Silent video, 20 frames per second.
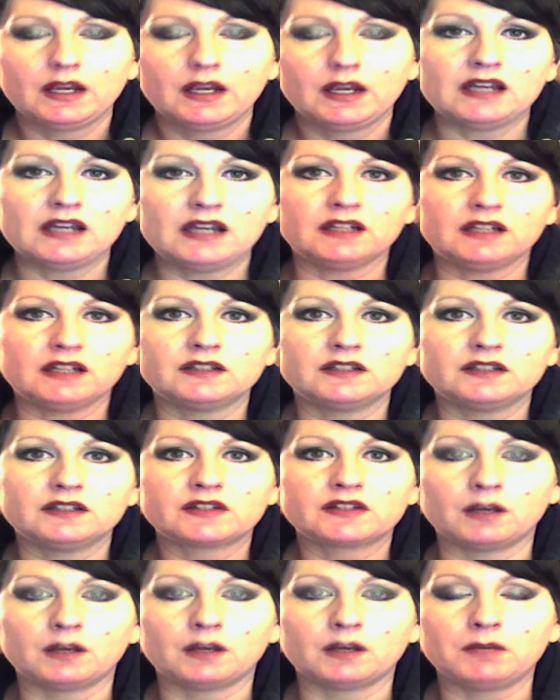and
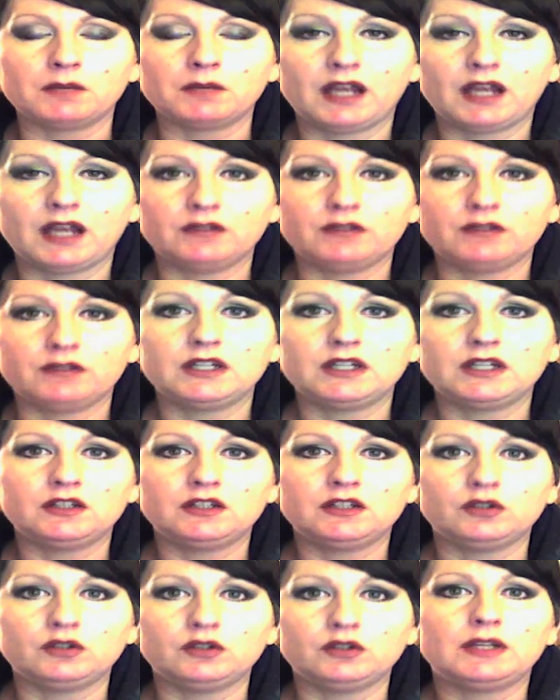some heavy
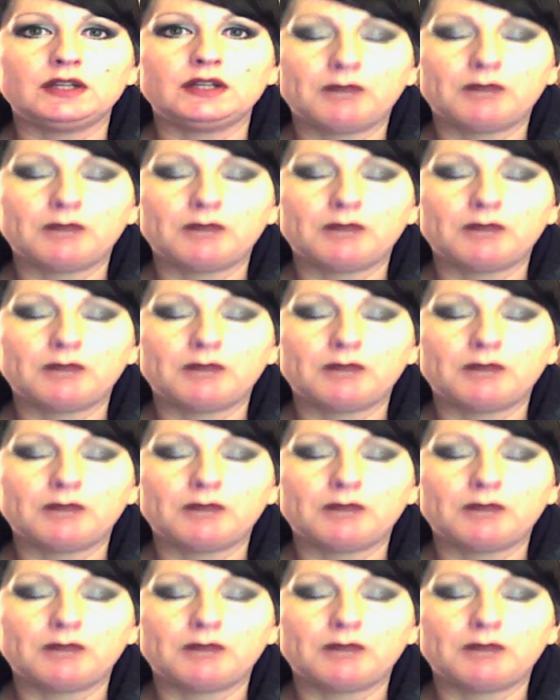duty